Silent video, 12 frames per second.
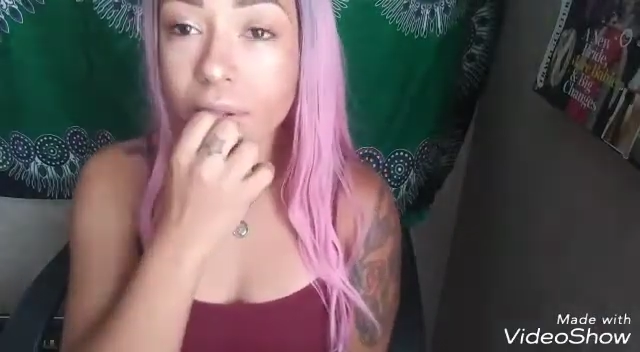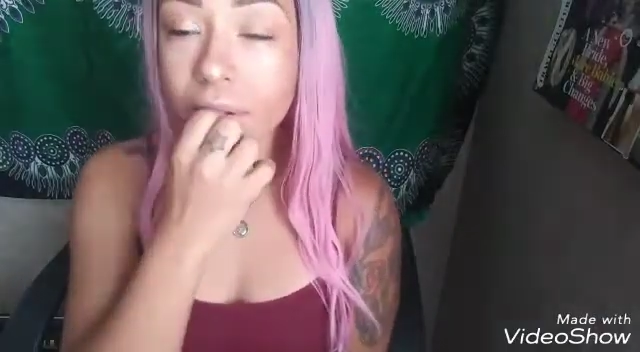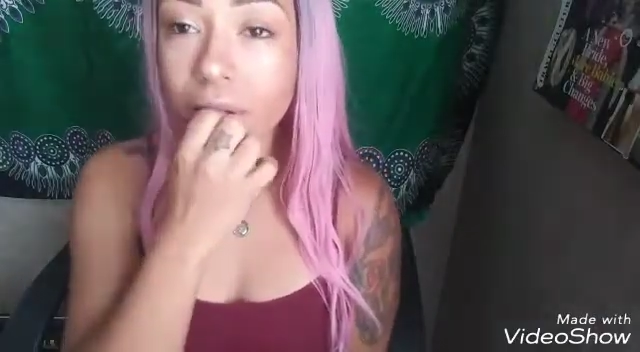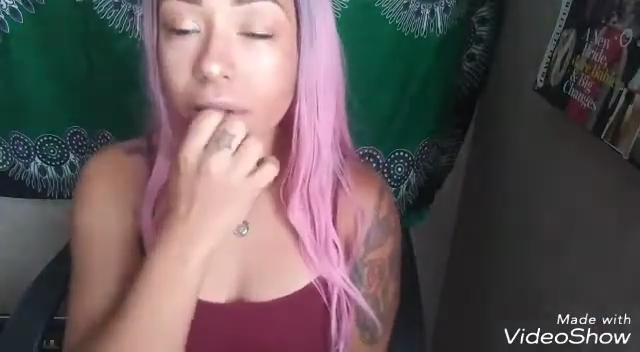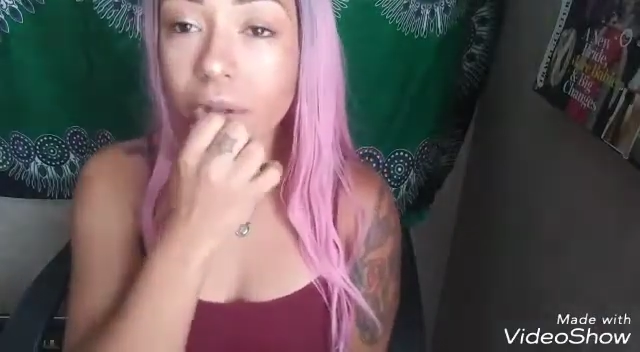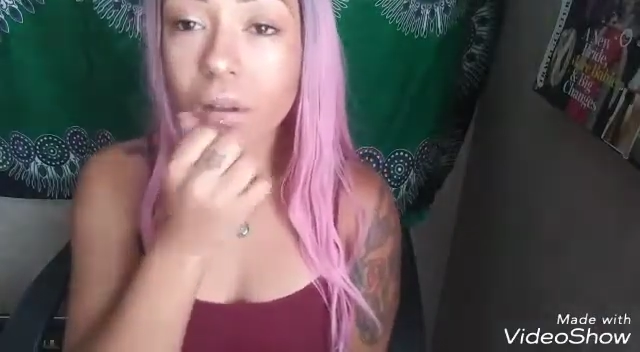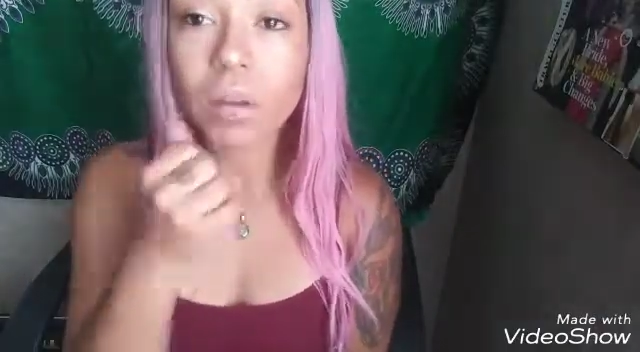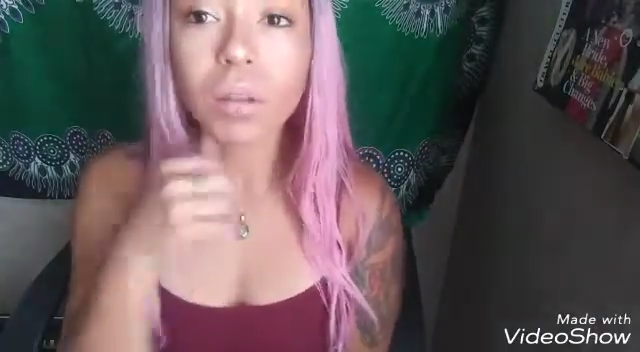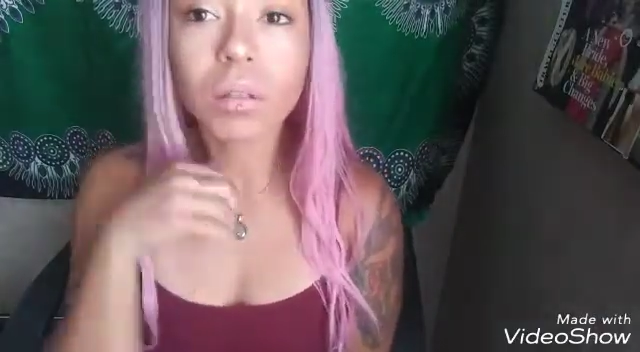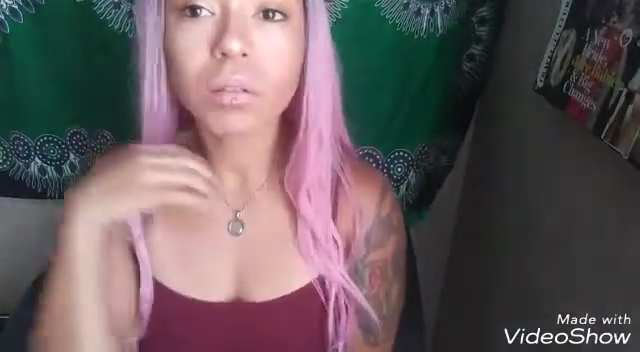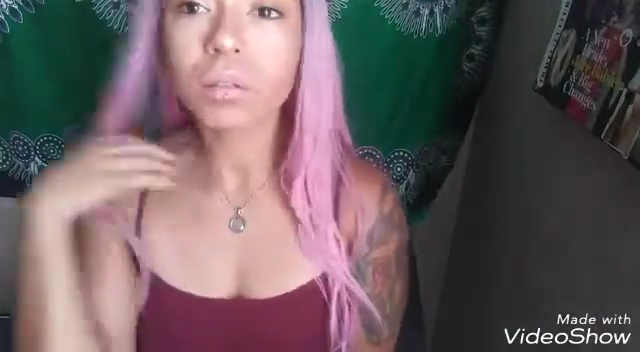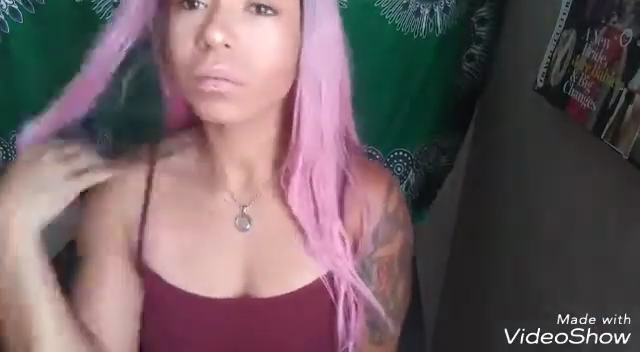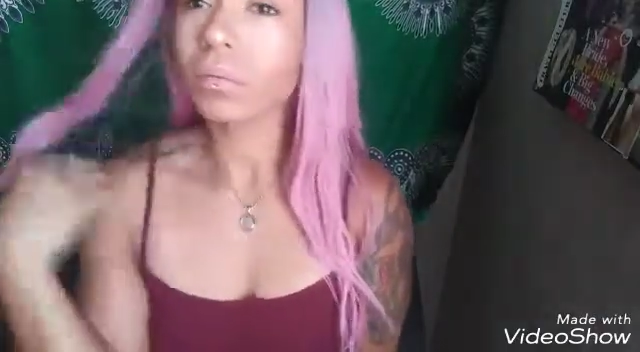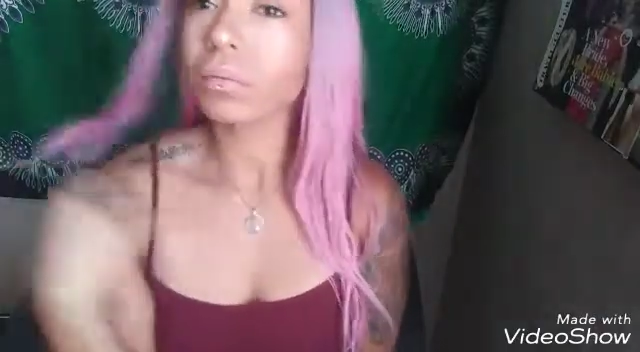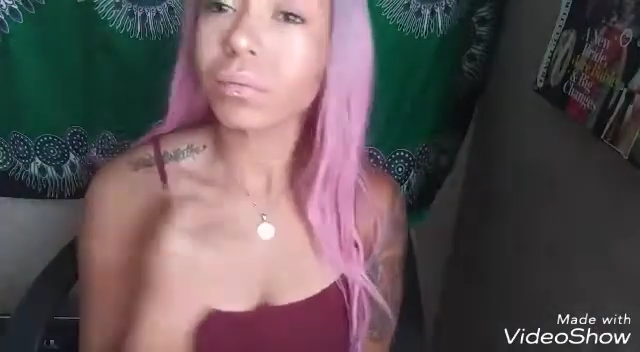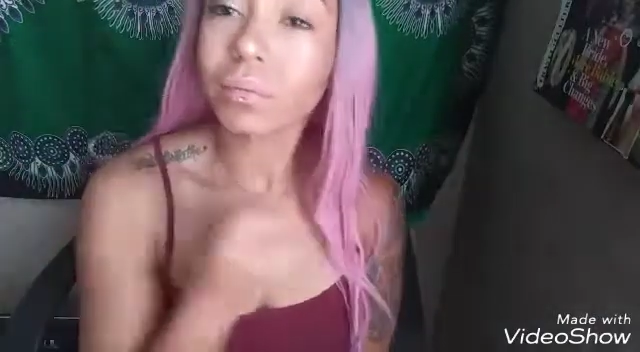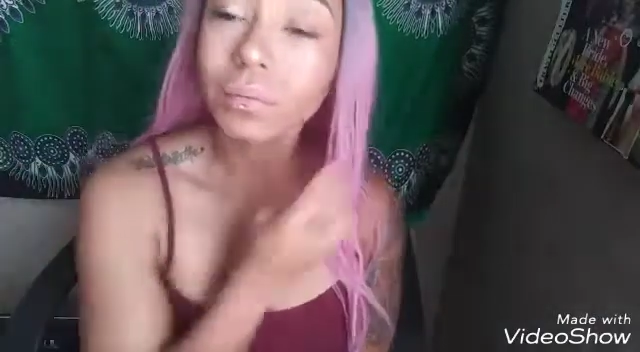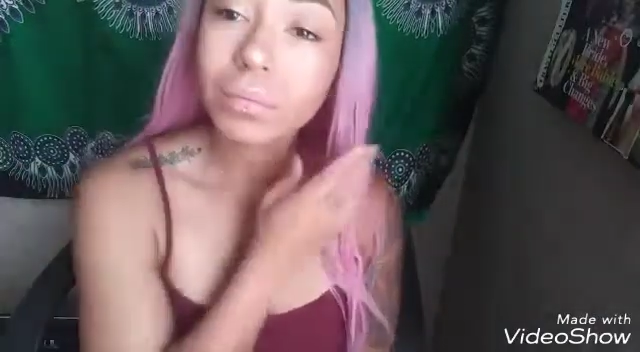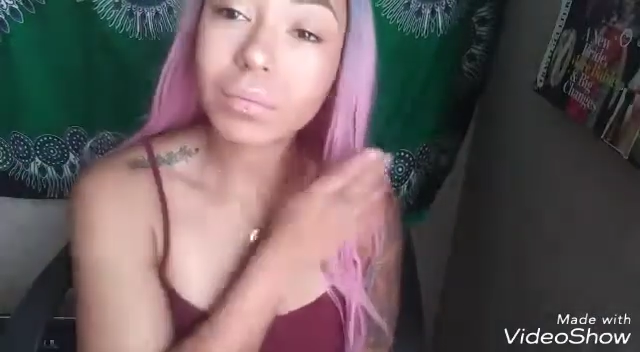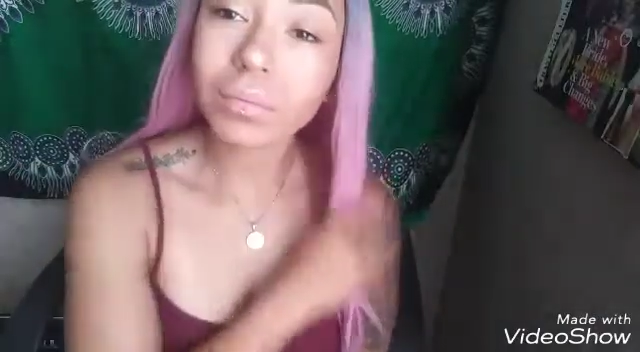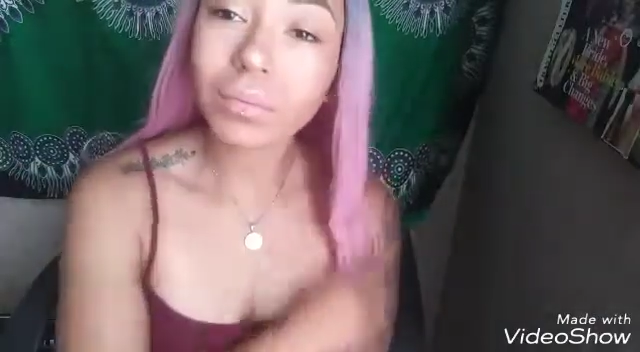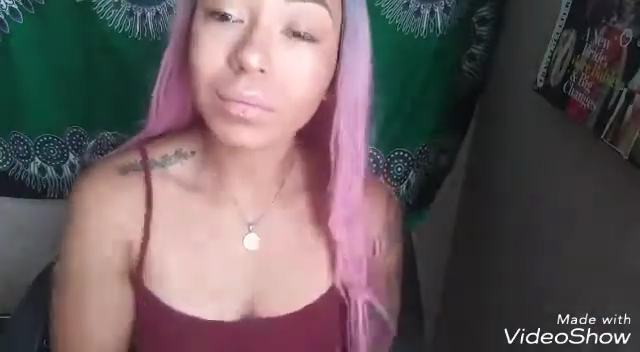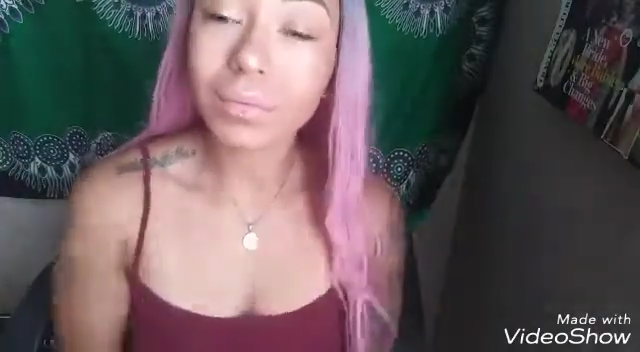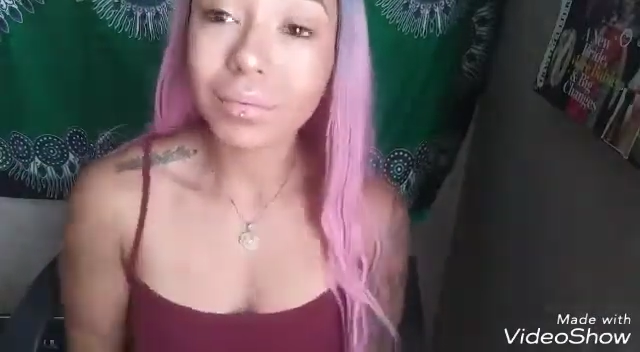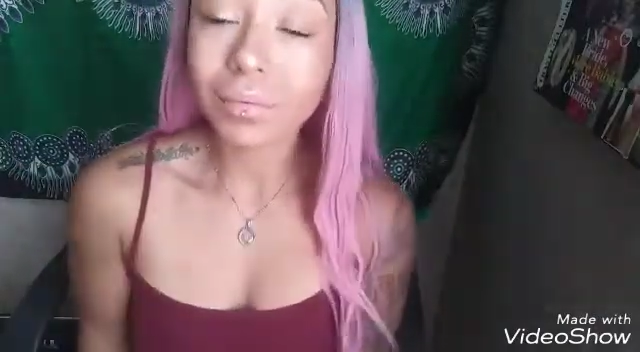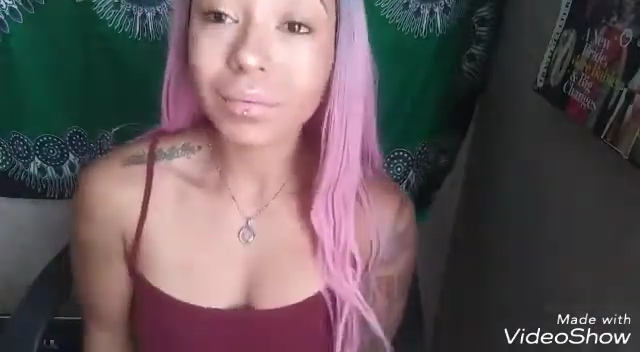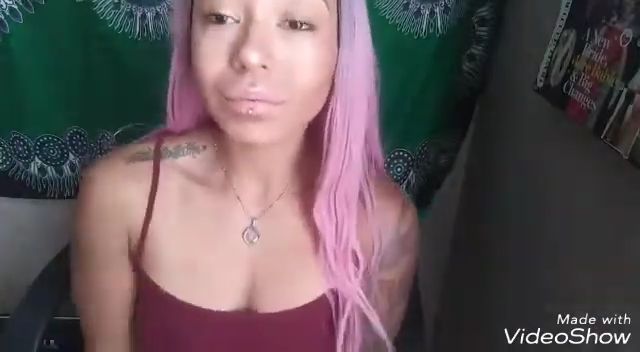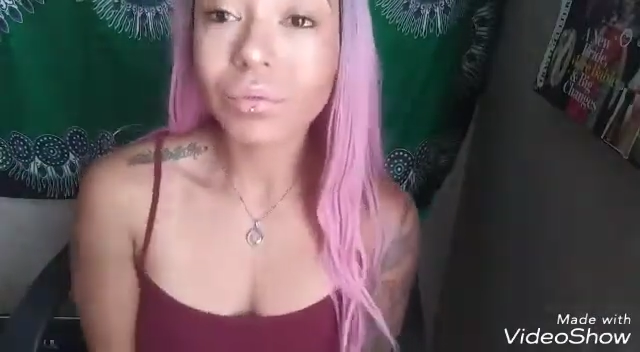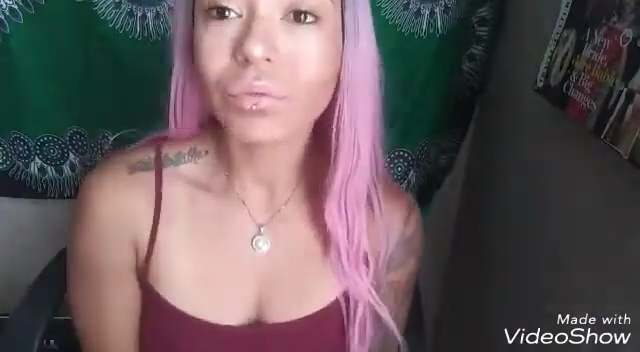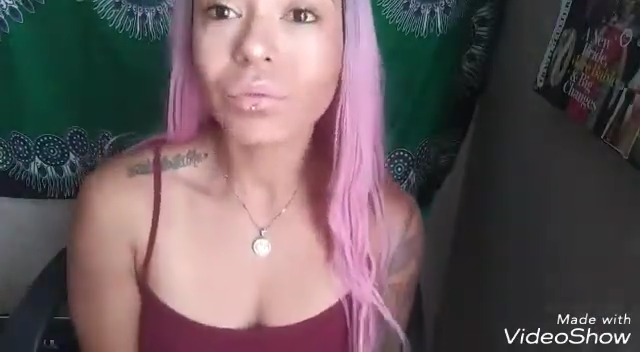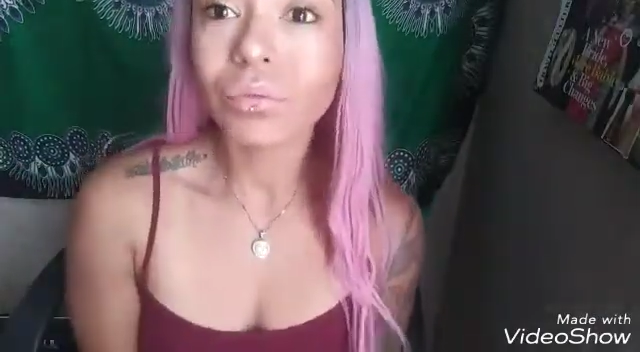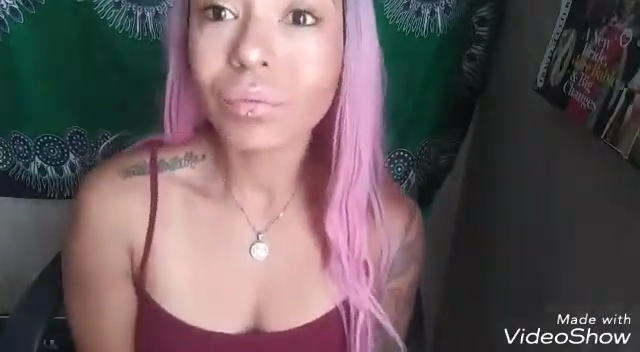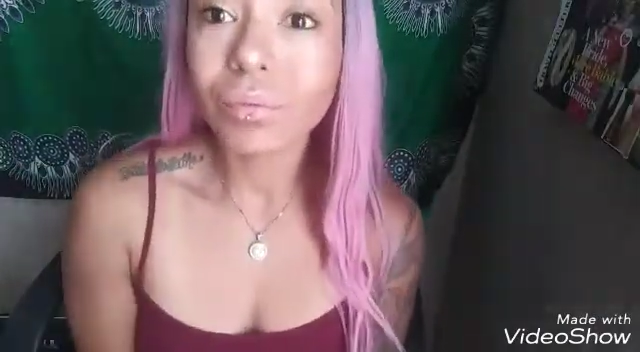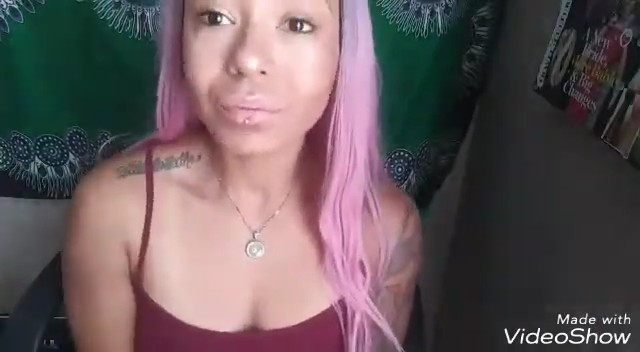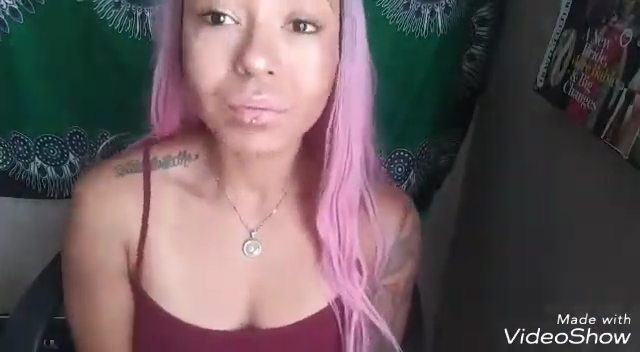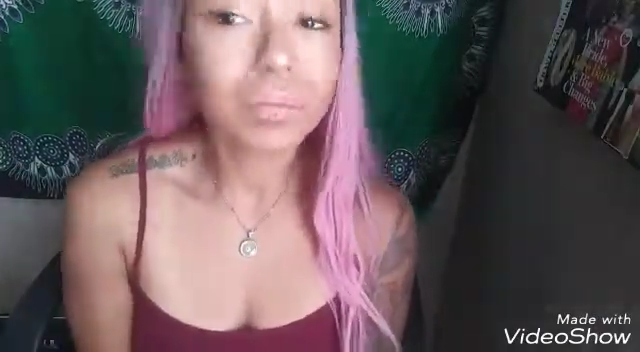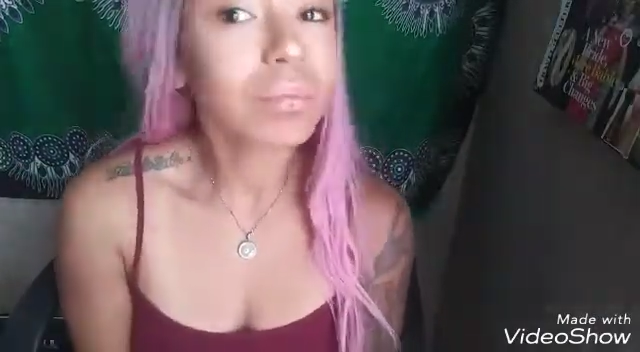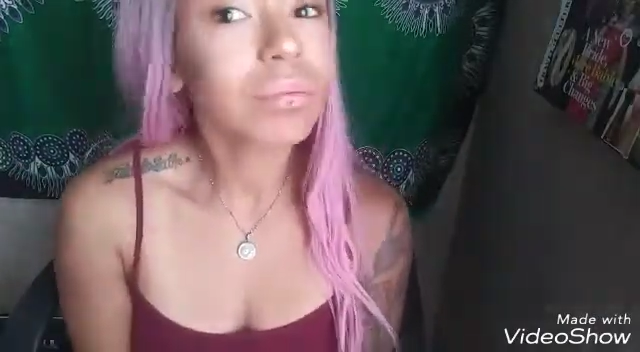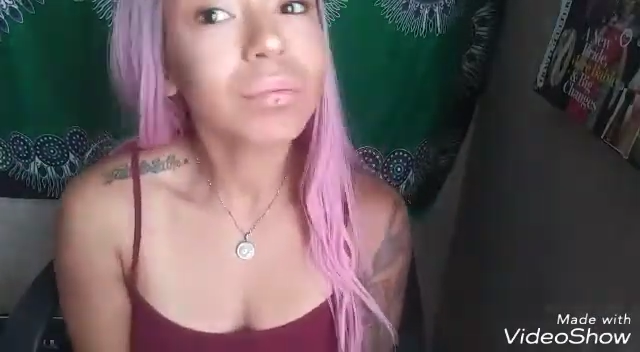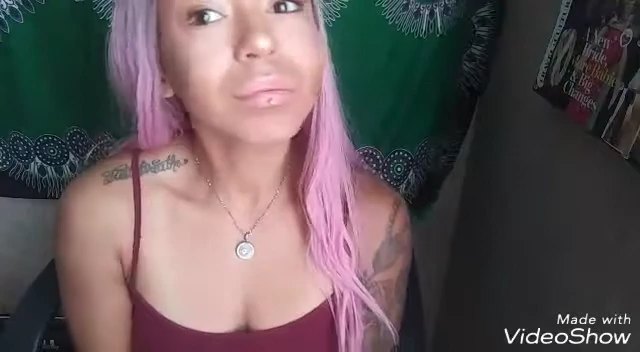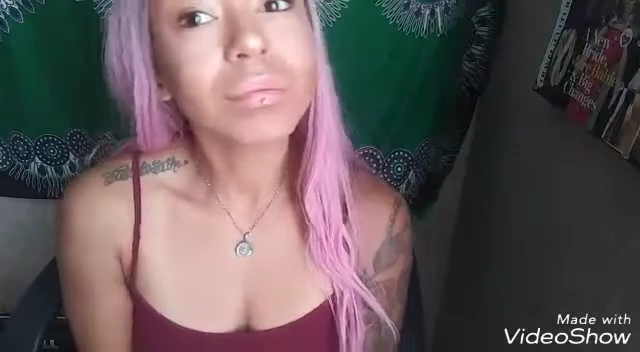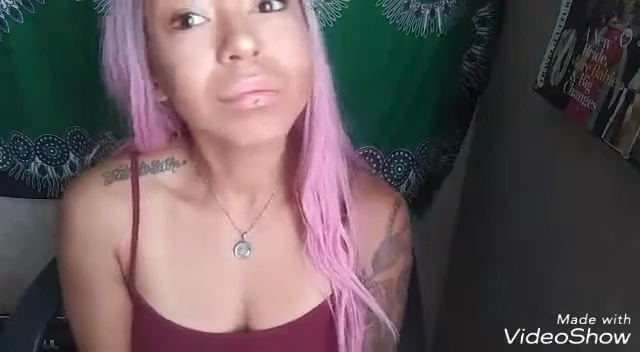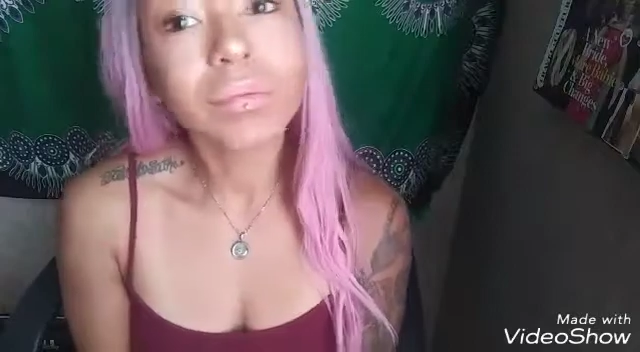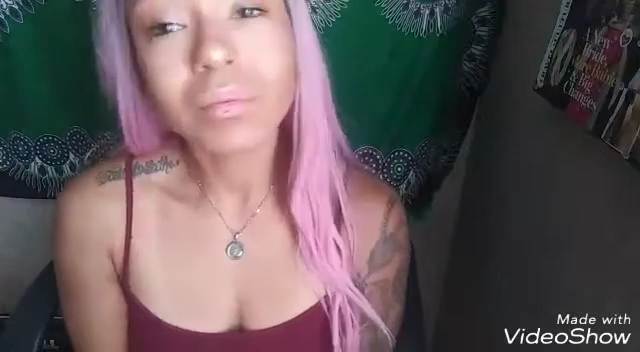And again, it's matte, so you know it's to go. It's amazing.